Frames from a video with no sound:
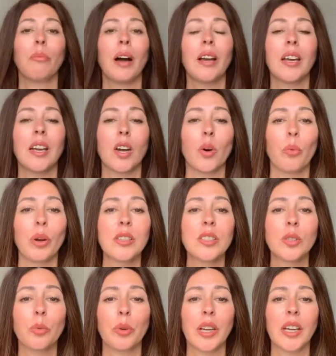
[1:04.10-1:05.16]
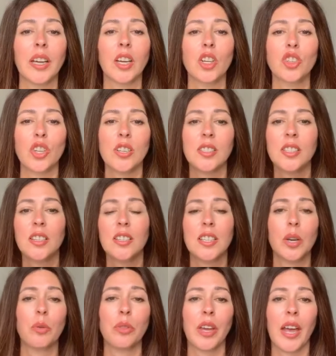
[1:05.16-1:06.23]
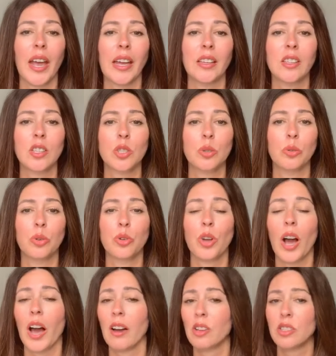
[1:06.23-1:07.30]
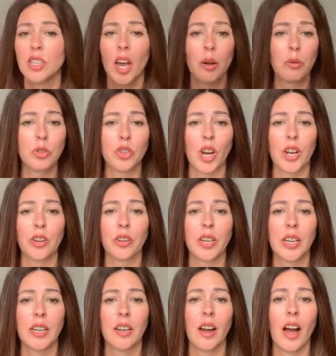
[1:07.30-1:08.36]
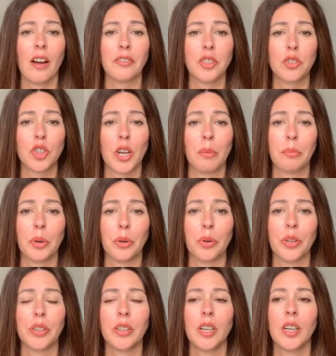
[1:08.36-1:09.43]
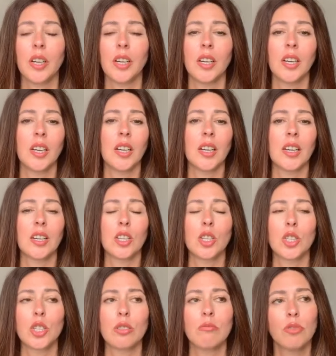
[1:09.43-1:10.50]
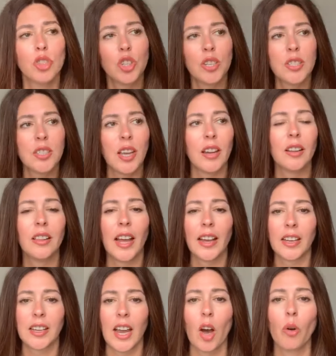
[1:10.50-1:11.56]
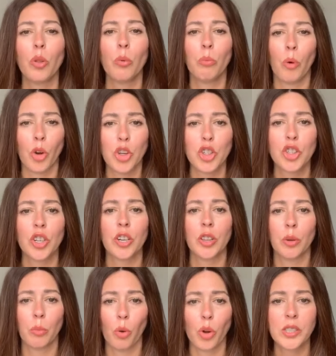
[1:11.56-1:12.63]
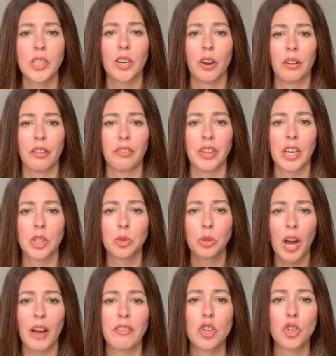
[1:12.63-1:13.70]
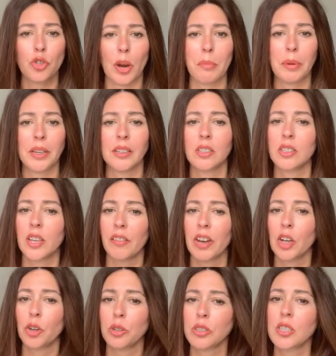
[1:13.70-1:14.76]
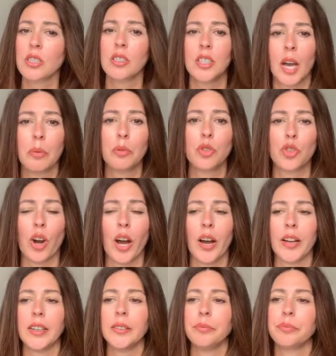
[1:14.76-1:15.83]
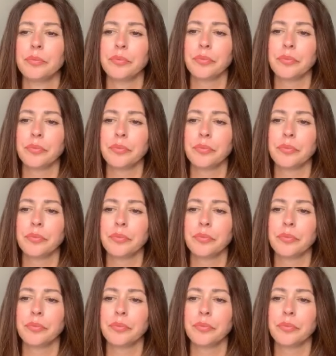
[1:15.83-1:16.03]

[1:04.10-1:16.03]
my hair once a week just to seal the ends. So towel dry your hair after shampooing, just get all the moisture and the water out of there, don't have it dripping, to give it a good towel dry.